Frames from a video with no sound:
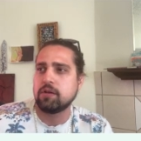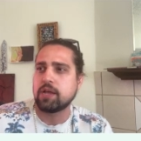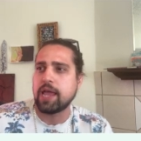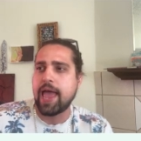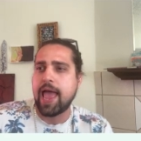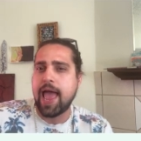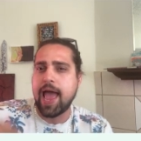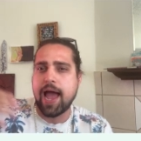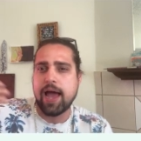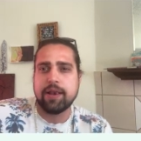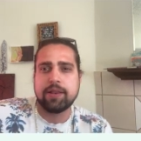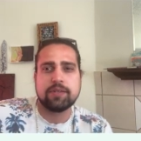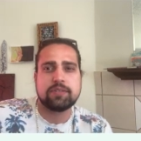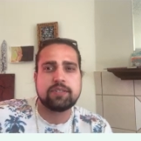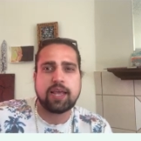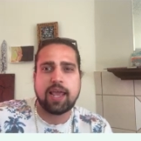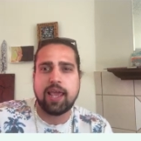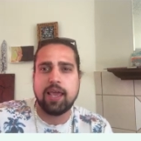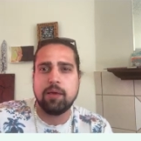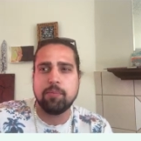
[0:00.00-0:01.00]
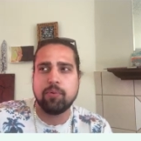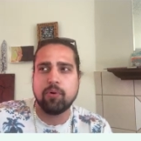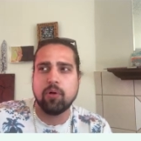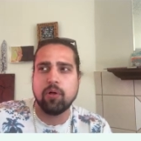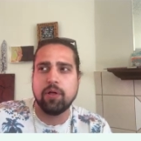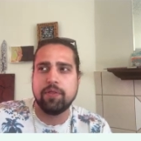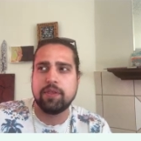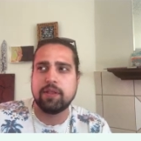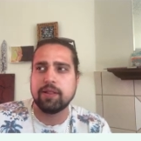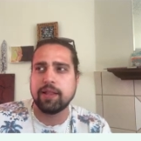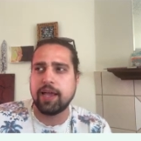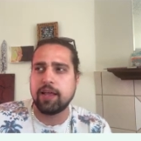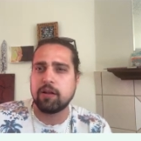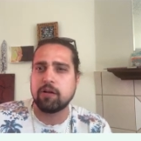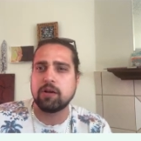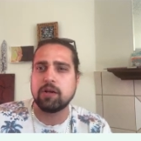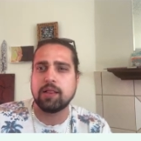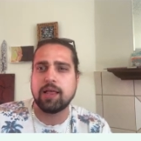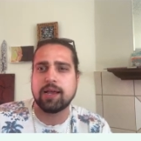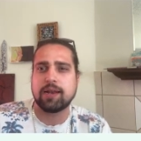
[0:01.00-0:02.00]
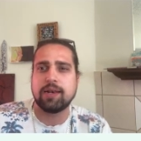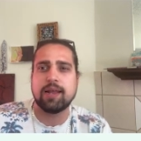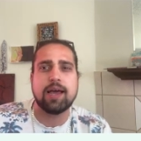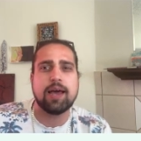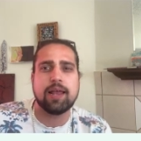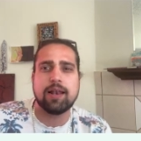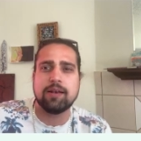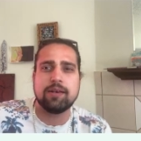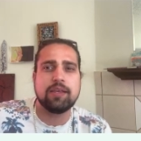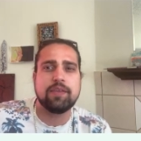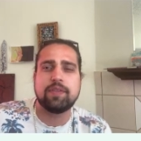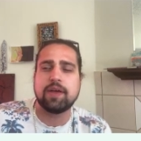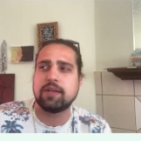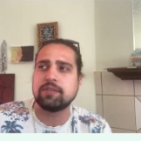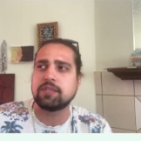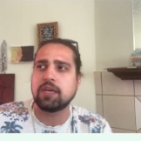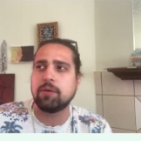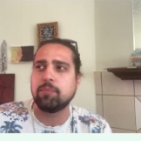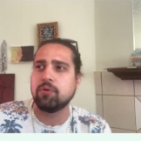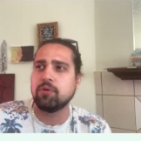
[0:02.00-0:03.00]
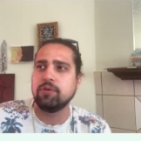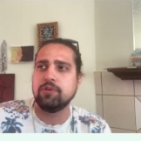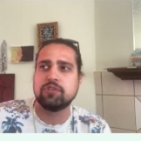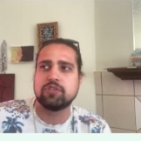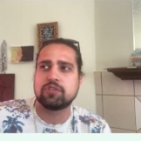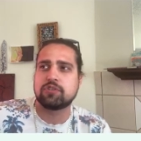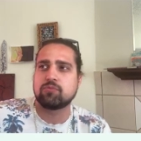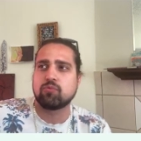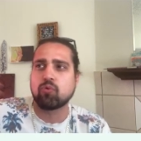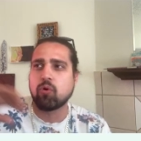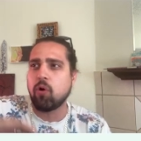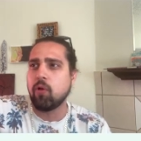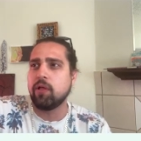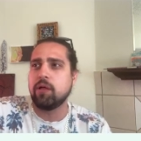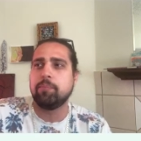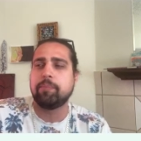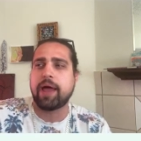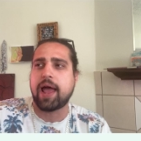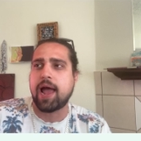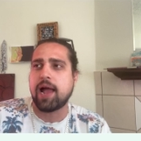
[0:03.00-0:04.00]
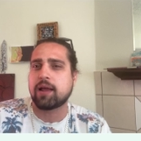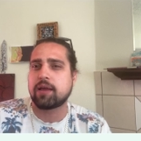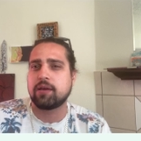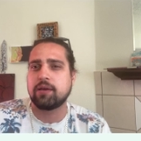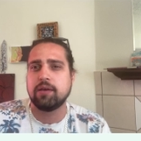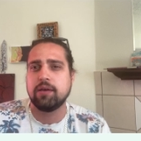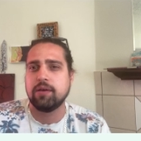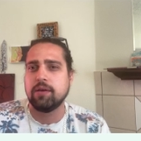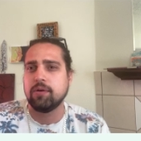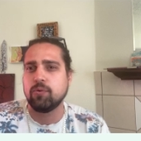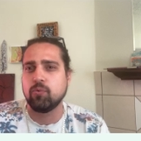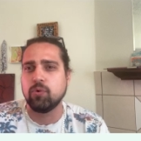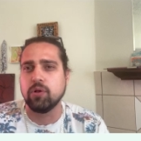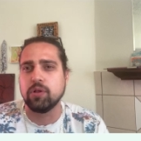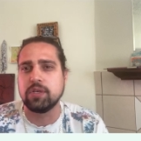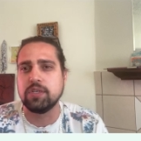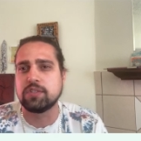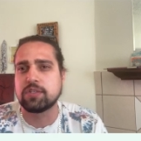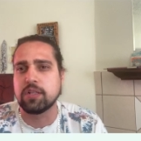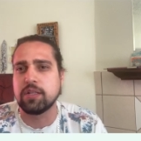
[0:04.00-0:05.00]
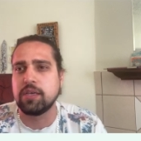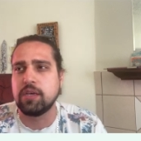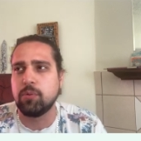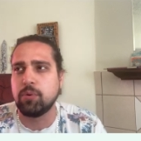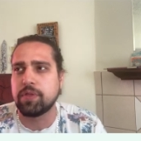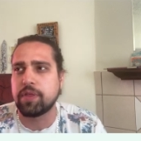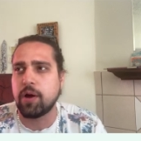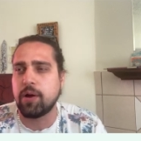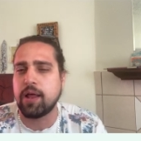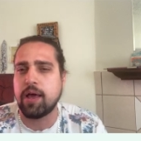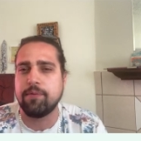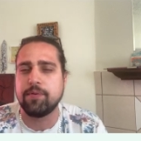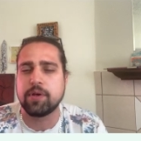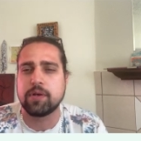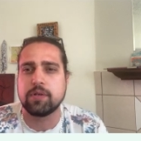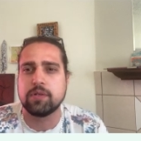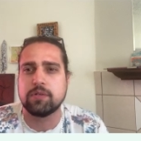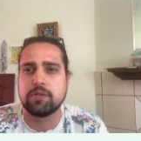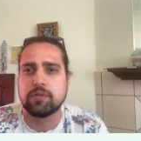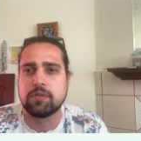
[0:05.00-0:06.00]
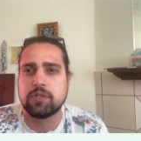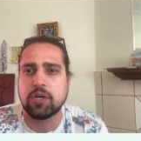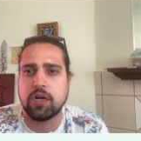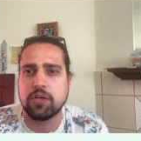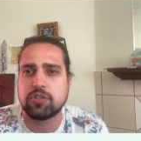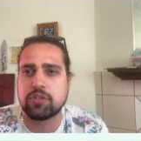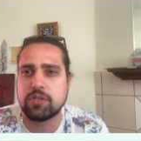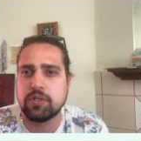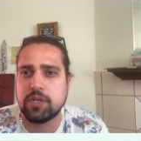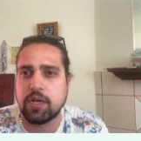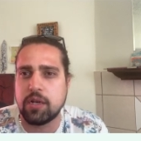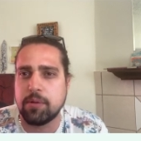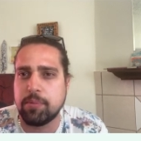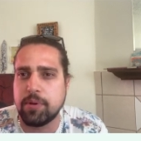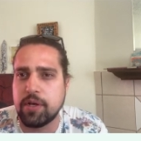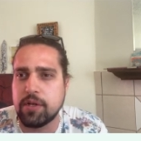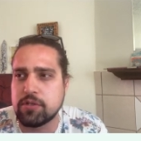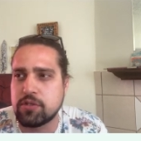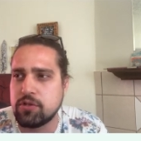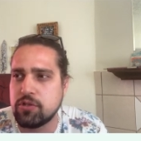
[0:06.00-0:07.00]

add a table and then later you're nah, I don't need that table, you just roll it back real easily without having to touch the database.